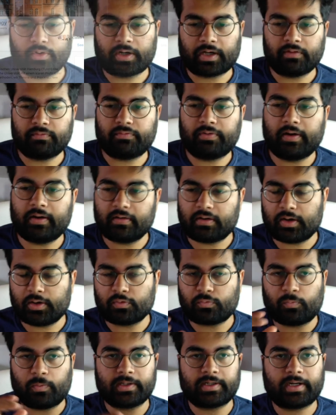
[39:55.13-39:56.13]
can figure
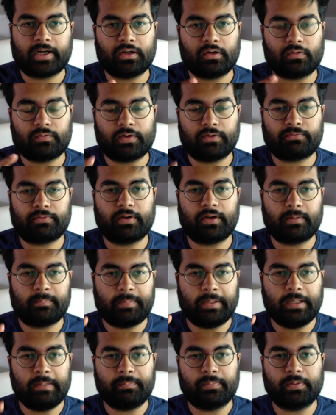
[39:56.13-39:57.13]
out what kind of different
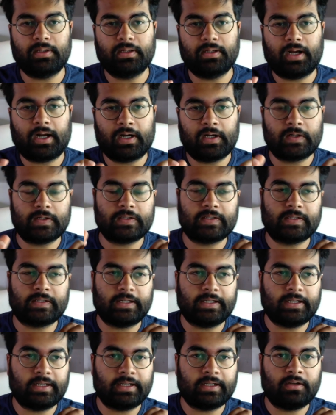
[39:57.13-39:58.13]
people are
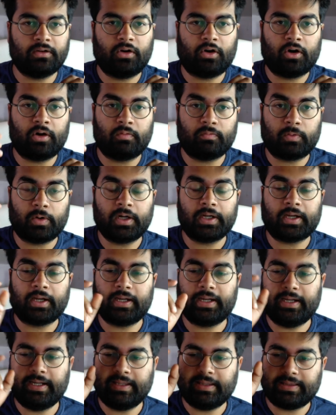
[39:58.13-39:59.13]
studying or
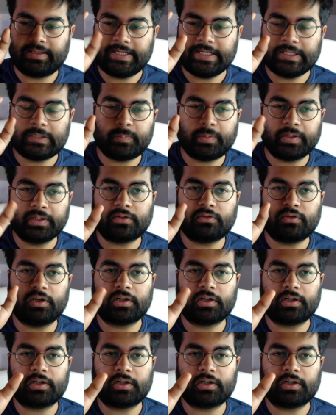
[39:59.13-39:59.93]
working in these particular